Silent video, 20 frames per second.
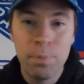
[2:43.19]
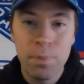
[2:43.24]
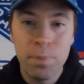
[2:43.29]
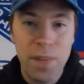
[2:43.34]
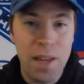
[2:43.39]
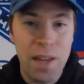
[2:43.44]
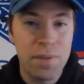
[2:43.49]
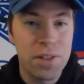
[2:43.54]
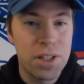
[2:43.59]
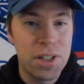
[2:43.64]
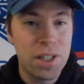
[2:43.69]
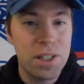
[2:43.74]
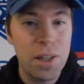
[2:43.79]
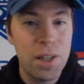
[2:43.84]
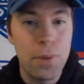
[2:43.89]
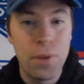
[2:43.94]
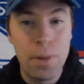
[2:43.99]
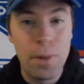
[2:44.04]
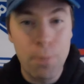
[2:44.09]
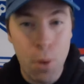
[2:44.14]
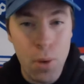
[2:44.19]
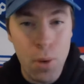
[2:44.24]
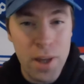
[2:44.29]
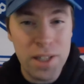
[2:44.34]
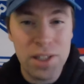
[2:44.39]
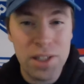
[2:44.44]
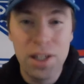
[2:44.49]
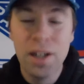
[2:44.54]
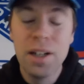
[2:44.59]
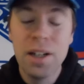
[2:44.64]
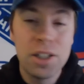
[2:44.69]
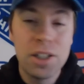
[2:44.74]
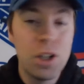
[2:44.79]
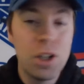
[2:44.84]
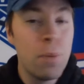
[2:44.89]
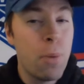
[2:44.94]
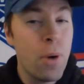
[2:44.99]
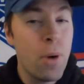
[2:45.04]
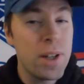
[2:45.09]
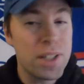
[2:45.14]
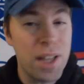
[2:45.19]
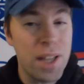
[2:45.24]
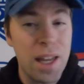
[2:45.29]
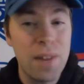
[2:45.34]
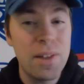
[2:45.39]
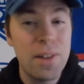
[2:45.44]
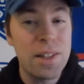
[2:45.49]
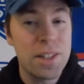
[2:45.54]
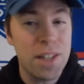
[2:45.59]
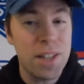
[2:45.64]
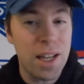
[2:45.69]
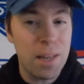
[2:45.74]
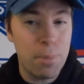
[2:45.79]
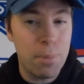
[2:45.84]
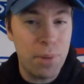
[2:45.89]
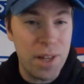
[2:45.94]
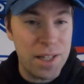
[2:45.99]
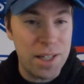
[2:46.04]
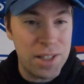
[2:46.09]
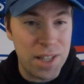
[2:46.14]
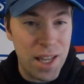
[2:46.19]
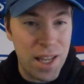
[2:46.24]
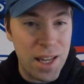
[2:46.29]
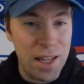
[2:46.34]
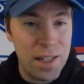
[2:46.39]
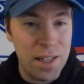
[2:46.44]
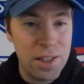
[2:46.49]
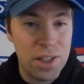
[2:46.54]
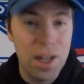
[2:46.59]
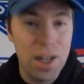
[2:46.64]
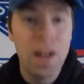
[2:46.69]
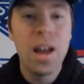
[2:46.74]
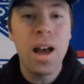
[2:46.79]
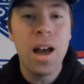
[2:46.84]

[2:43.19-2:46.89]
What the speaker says: They have 63 points, 2 points ahead of the second place Canes.